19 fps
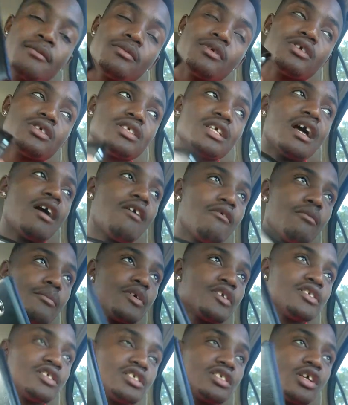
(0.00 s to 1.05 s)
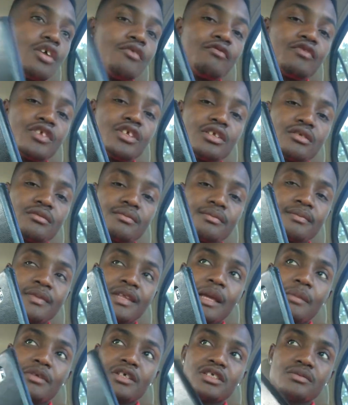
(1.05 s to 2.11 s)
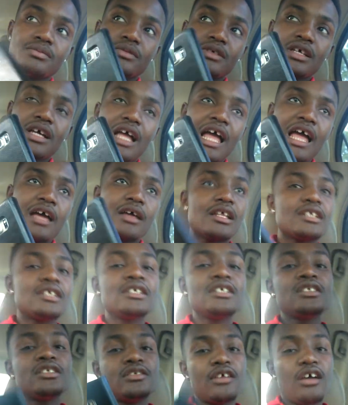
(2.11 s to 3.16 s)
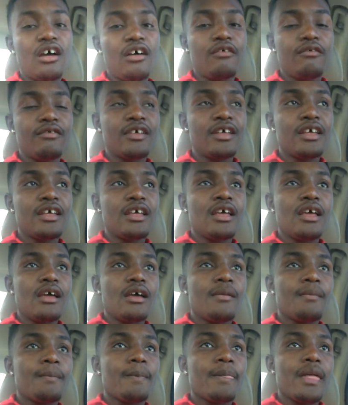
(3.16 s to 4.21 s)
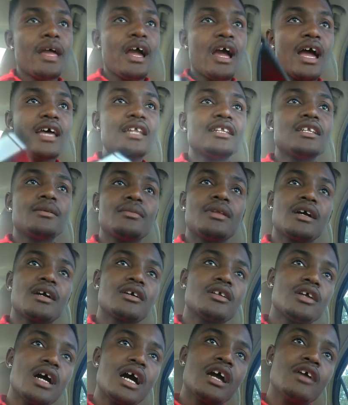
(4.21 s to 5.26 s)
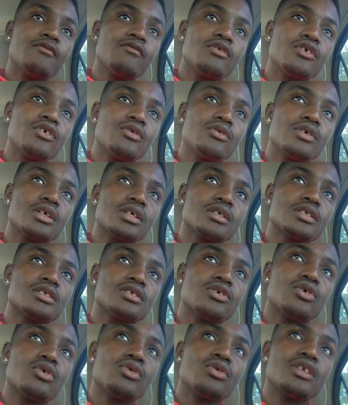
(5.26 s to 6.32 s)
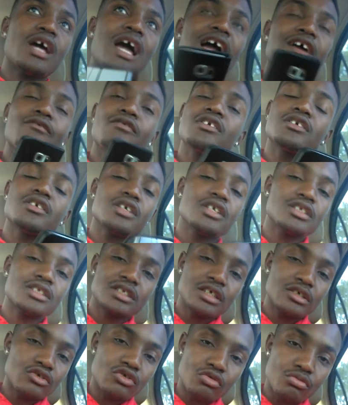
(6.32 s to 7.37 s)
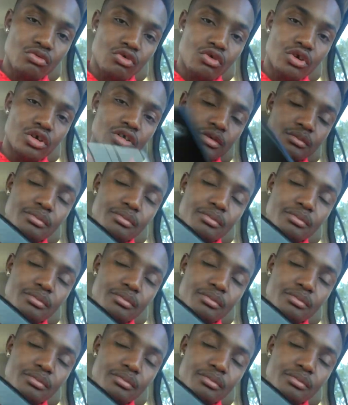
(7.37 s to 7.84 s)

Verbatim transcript: because i have a bunch of stuff in it i'm I have this stuff I had them like on an iPhone already, so the iPhone couldn't take no more.